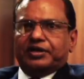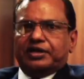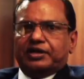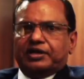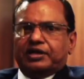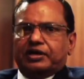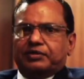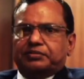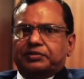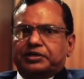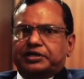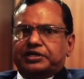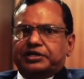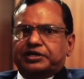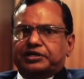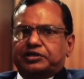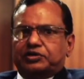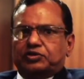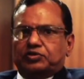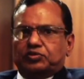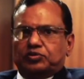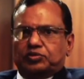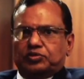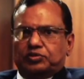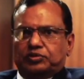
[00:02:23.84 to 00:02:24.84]
are committed
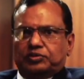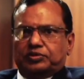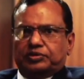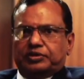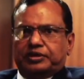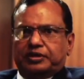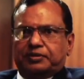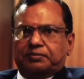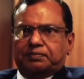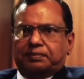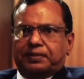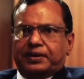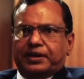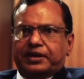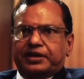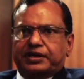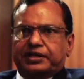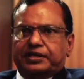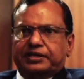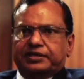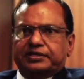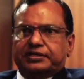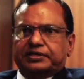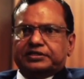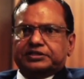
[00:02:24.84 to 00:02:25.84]
to
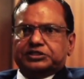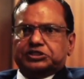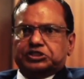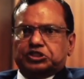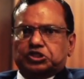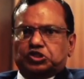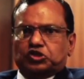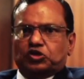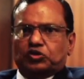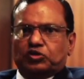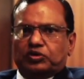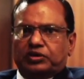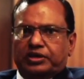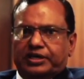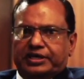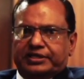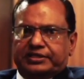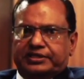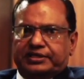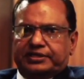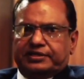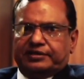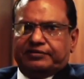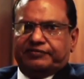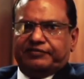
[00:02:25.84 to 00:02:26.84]
imparting strong
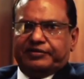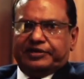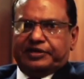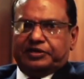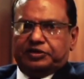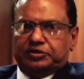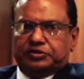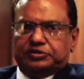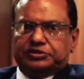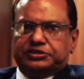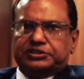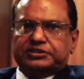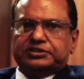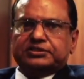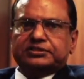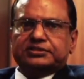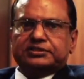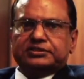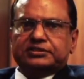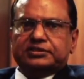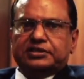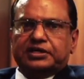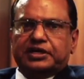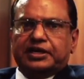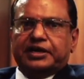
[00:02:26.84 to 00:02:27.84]
ethical values
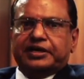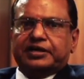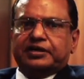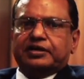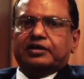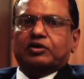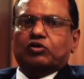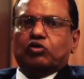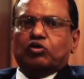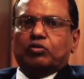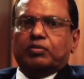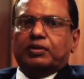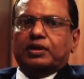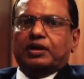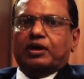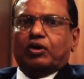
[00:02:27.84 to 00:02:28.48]
and global